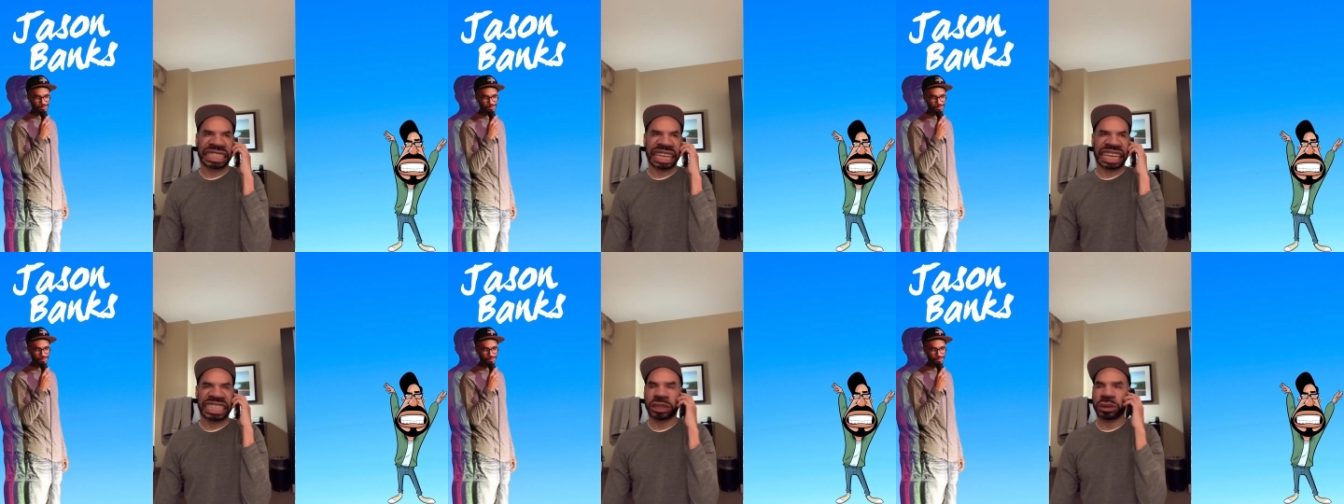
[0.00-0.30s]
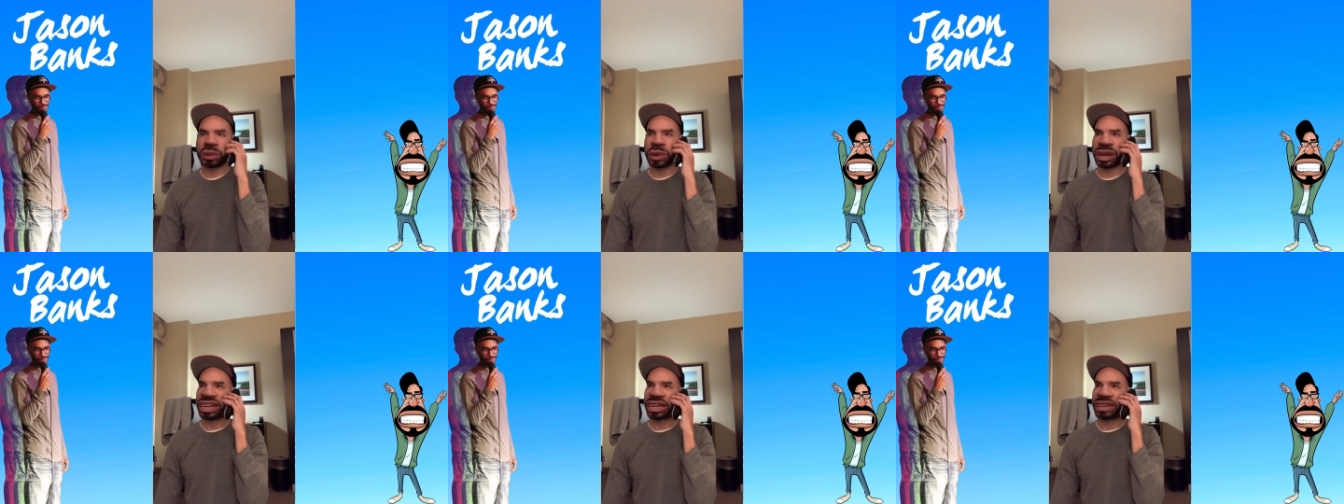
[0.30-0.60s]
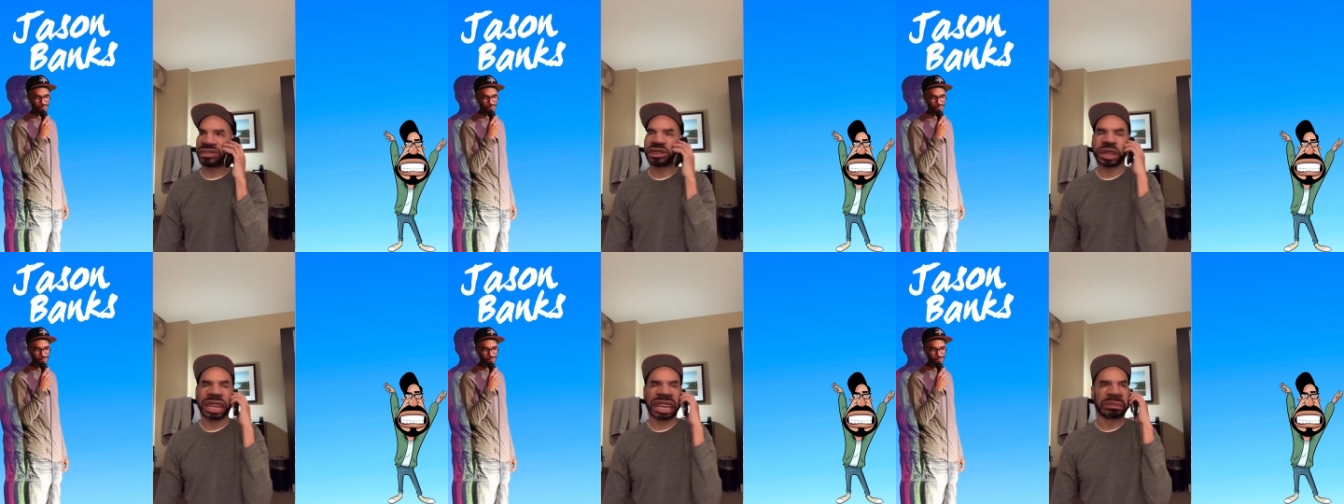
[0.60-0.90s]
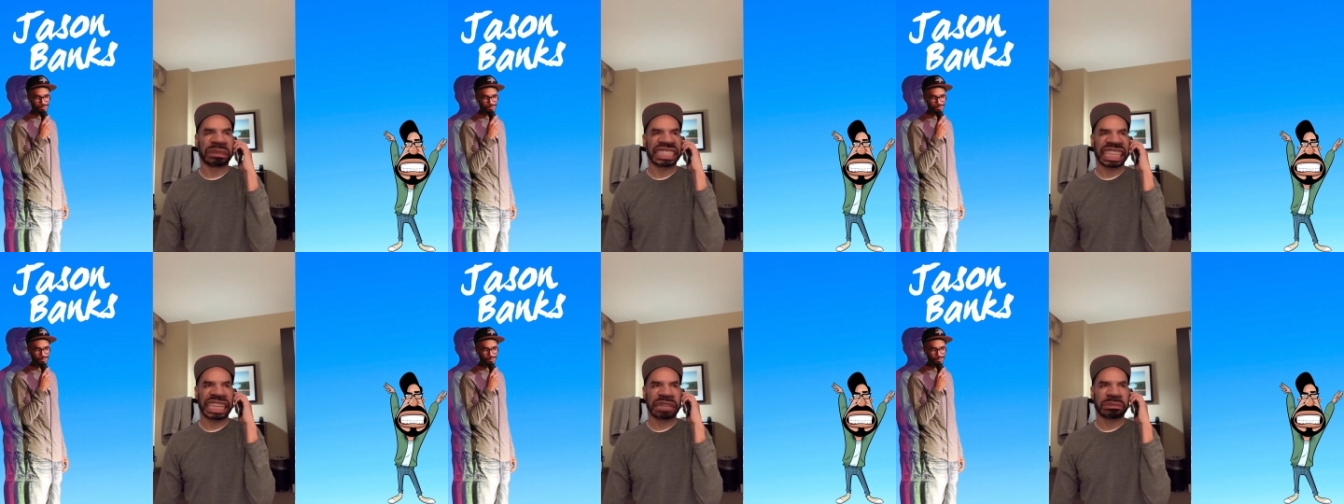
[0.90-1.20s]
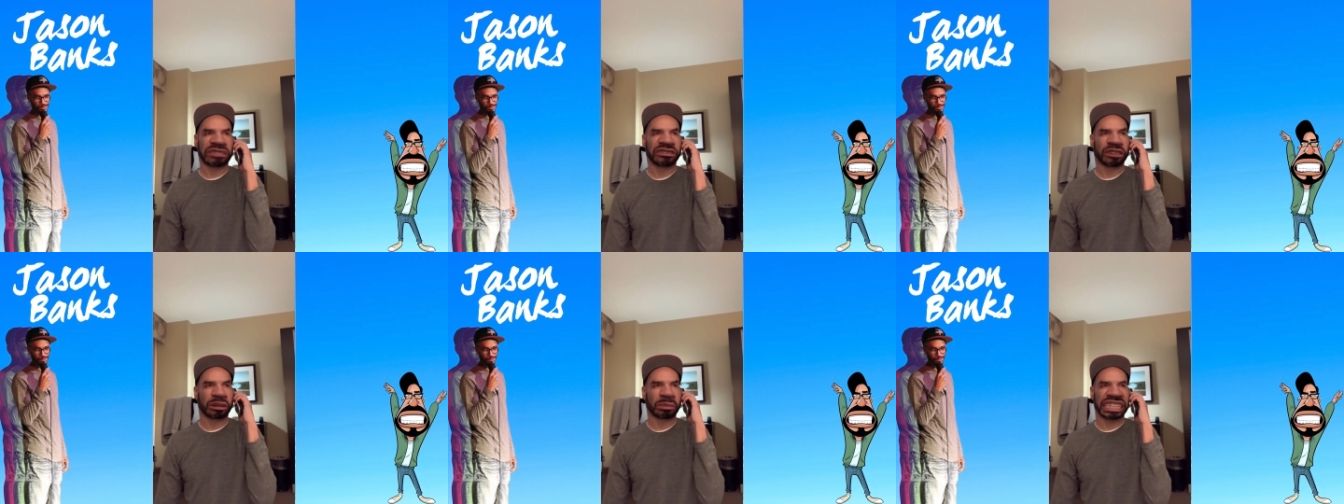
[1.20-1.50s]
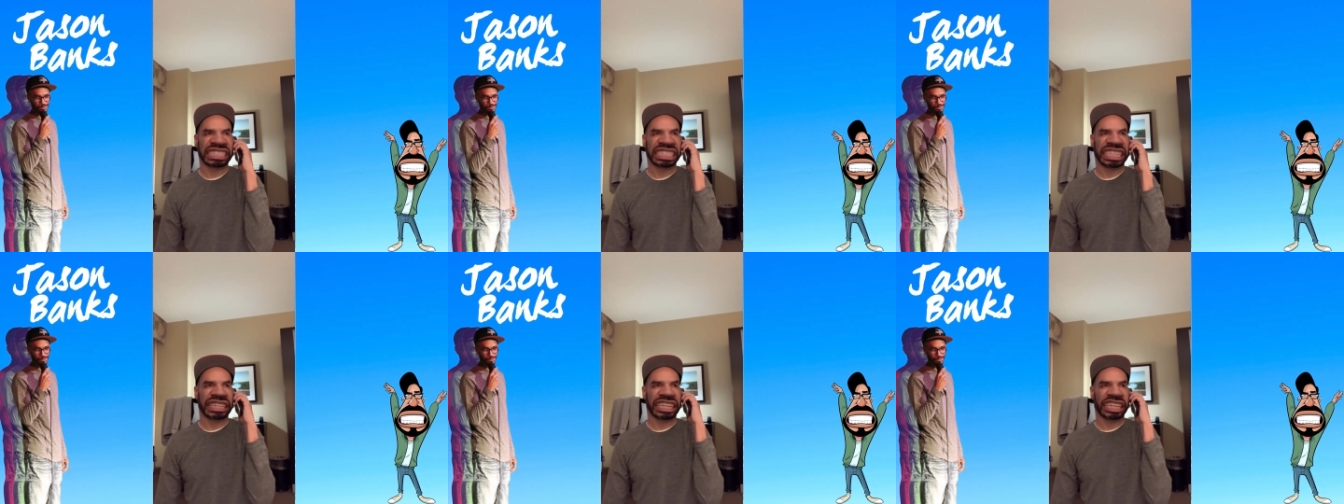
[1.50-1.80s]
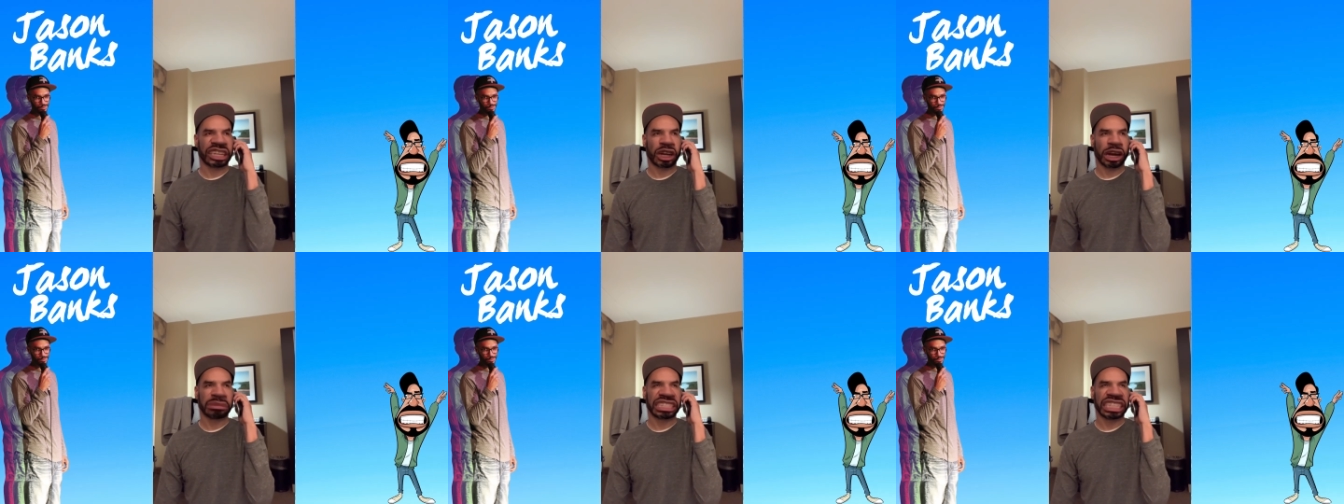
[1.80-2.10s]
I swear, if you get me sick before my cheerleading
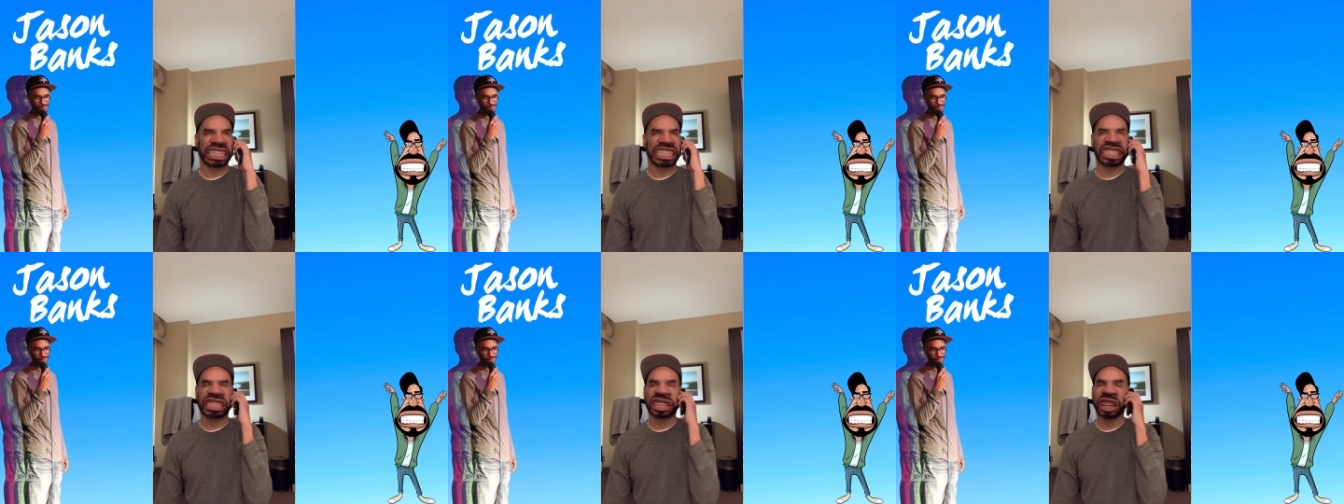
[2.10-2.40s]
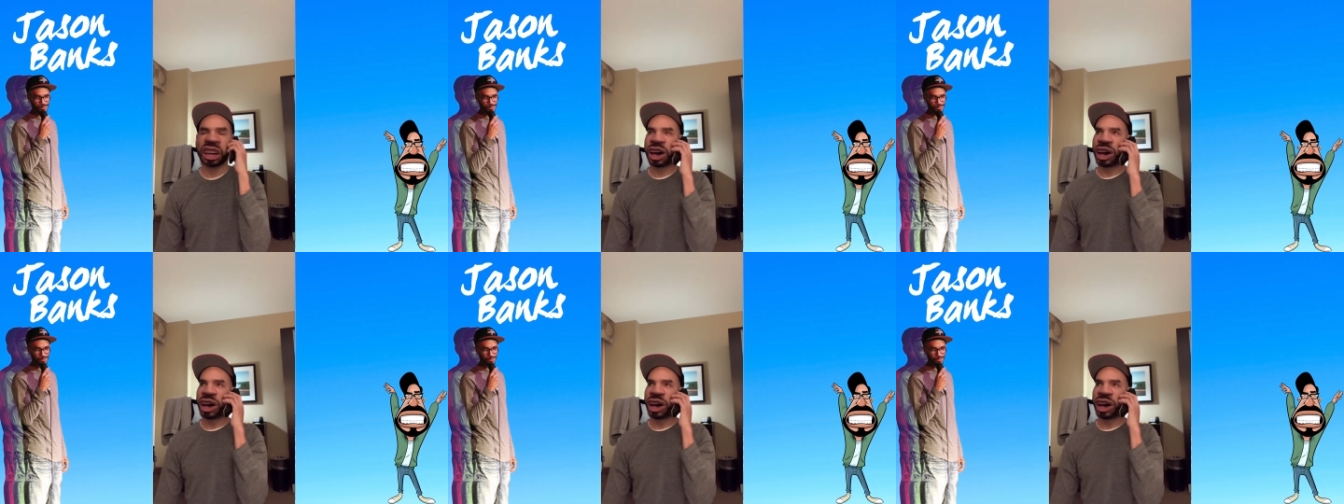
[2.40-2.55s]
competition,